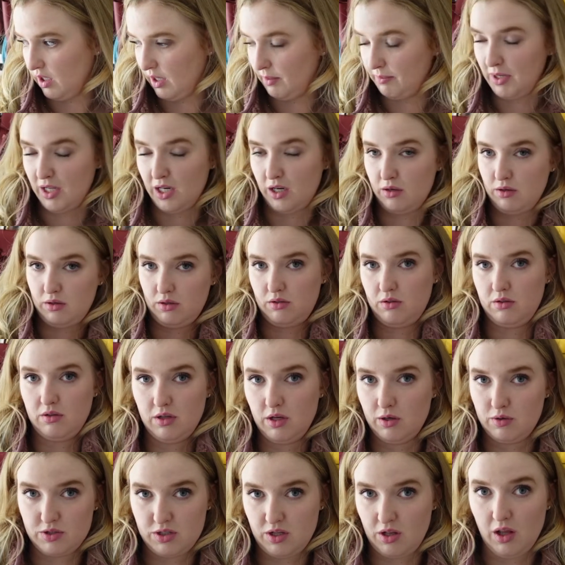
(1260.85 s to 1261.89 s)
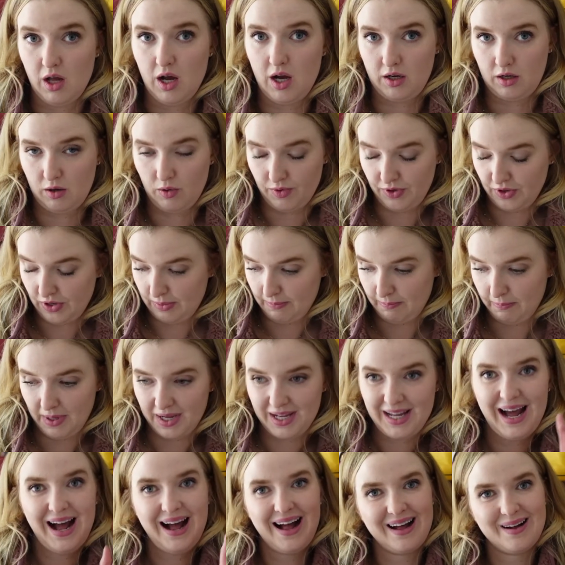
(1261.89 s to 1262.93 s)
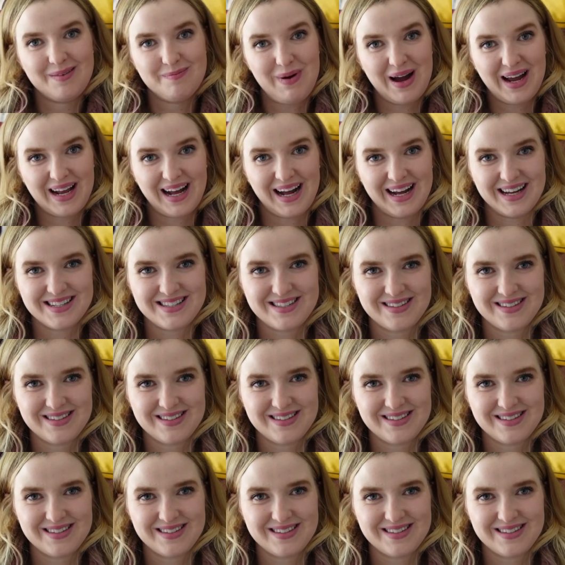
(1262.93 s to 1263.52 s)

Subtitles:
I mean, there's a lot going on. But yeah, bye guys.